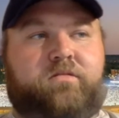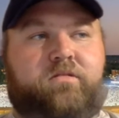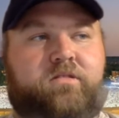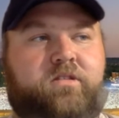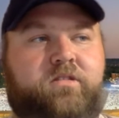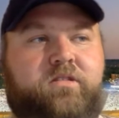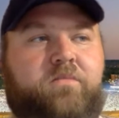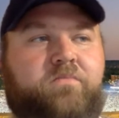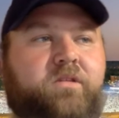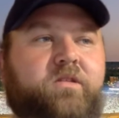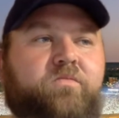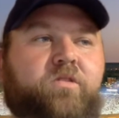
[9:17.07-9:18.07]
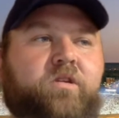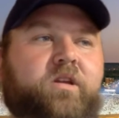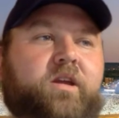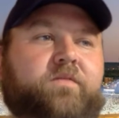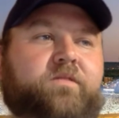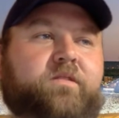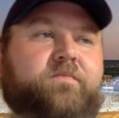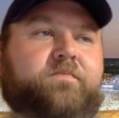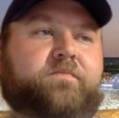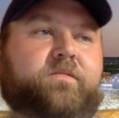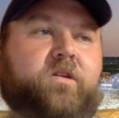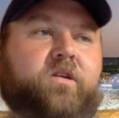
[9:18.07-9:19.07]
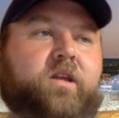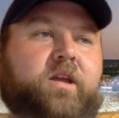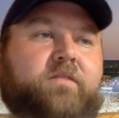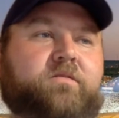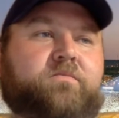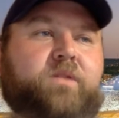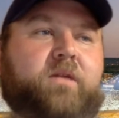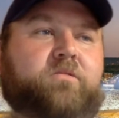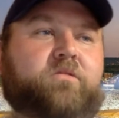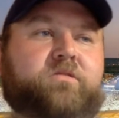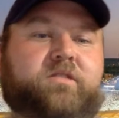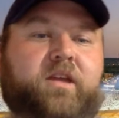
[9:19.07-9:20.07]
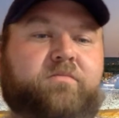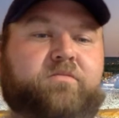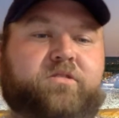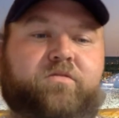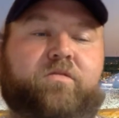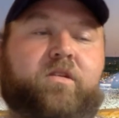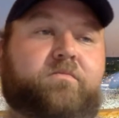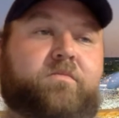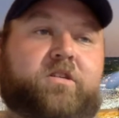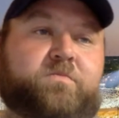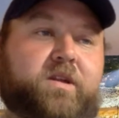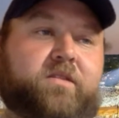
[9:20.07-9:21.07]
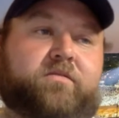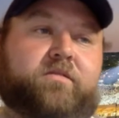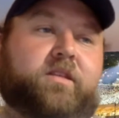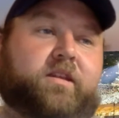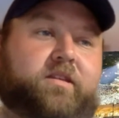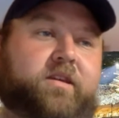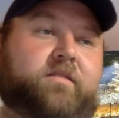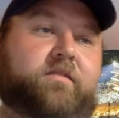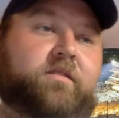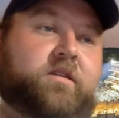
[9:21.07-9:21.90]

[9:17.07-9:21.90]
It's just something that they're going to have to be able to establish the run much better than they did.